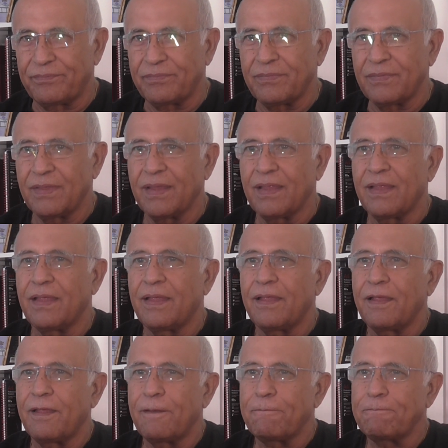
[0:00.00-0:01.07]
And these
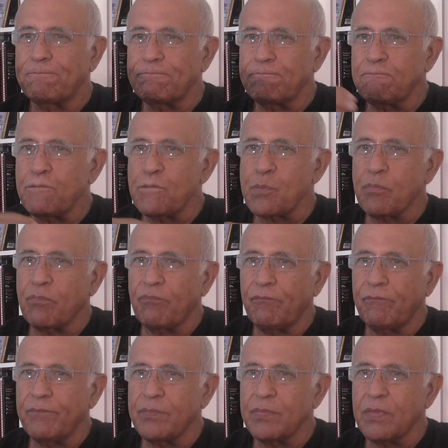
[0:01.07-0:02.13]
are specific
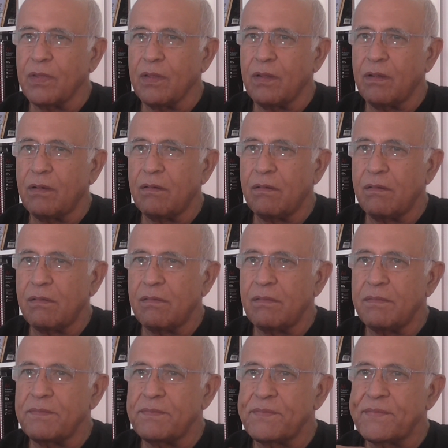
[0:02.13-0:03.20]
tools that you are
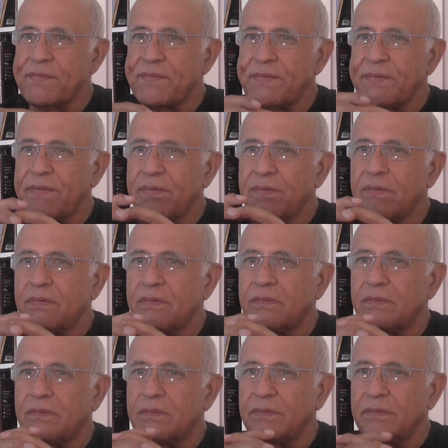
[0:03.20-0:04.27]
sharing in your new
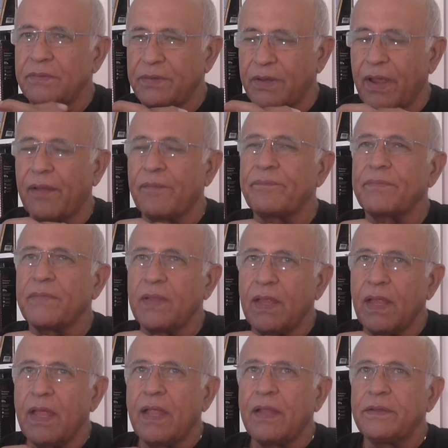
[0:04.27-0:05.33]
book about
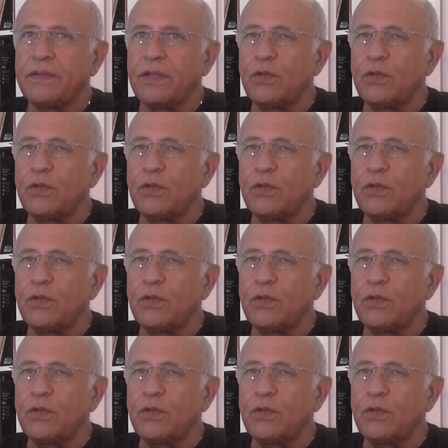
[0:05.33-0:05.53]
leadership.